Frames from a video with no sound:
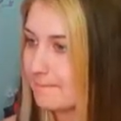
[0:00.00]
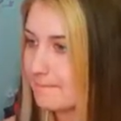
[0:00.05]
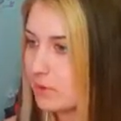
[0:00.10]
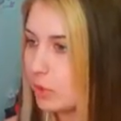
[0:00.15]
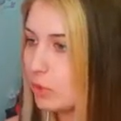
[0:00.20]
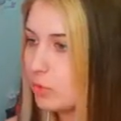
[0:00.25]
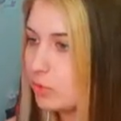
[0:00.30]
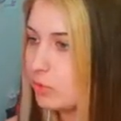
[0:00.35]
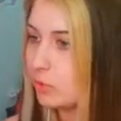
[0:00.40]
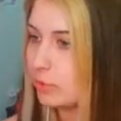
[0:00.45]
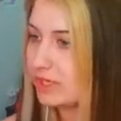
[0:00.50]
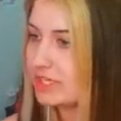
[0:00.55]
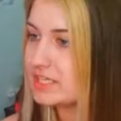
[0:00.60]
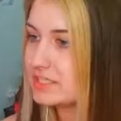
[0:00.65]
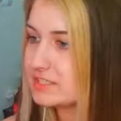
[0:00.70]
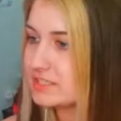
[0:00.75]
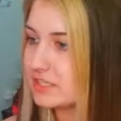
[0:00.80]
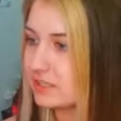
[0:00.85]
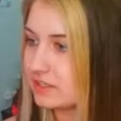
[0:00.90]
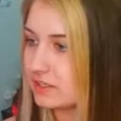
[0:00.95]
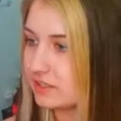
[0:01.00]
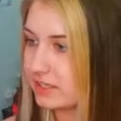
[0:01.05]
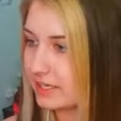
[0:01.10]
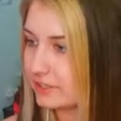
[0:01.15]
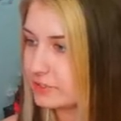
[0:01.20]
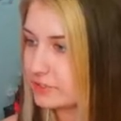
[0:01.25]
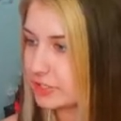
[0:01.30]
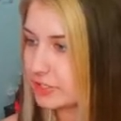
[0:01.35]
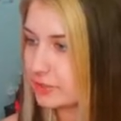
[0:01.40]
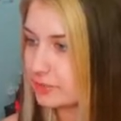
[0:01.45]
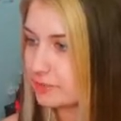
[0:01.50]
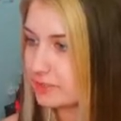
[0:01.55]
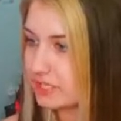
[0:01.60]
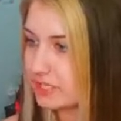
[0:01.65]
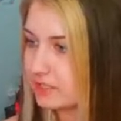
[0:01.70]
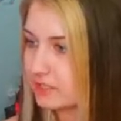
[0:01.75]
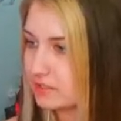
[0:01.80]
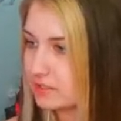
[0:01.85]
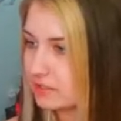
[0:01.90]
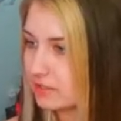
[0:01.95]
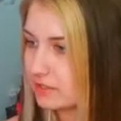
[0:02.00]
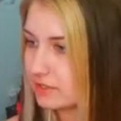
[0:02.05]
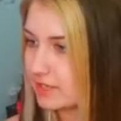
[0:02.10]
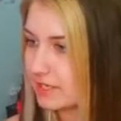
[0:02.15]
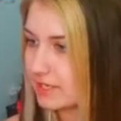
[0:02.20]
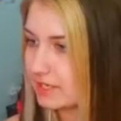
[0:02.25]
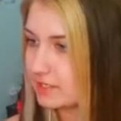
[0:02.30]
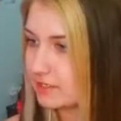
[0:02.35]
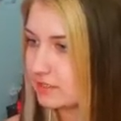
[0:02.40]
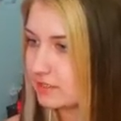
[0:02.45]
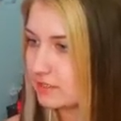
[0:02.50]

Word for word: Oh, he's gonna electrocute me. Alright.